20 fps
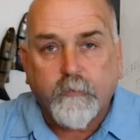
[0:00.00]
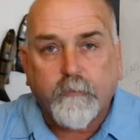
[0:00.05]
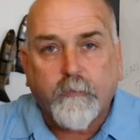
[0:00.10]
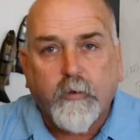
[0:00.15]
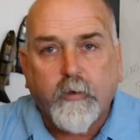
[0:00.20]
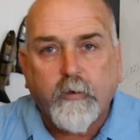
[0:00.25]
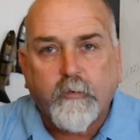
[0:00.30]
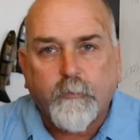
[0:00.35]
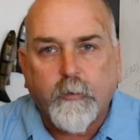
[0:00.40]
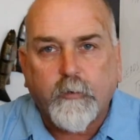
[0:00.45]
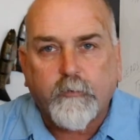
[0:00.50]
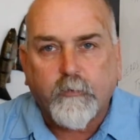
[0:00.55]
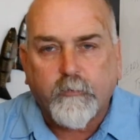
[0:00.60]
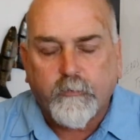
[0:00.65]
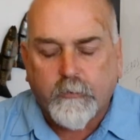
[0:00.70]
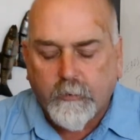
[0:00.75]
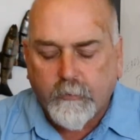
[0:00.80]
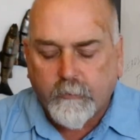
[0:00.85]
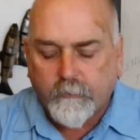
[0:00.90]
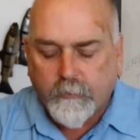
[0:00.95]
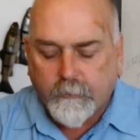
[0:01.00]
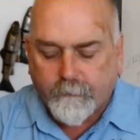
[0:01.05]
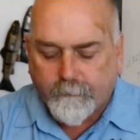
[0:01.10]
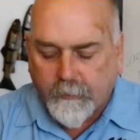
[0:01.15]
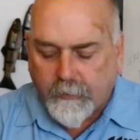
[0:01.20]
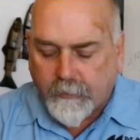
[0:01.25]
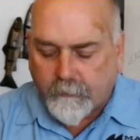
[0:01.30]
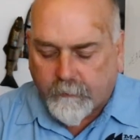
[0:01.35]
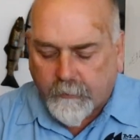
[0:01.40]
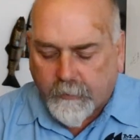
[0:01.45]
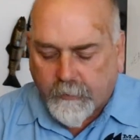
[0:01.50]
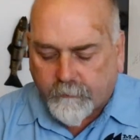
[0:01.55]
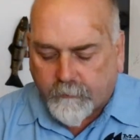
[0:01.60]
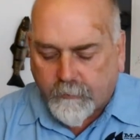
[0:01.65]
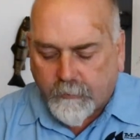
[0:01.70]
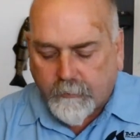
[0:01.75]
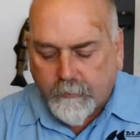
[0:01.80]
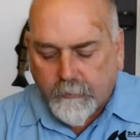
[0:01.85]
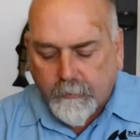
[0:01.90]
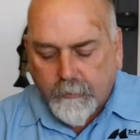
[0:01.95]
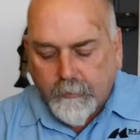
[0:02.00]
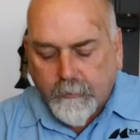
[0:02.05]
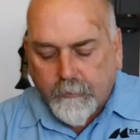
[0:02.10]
very special sinkers. They're fantastic.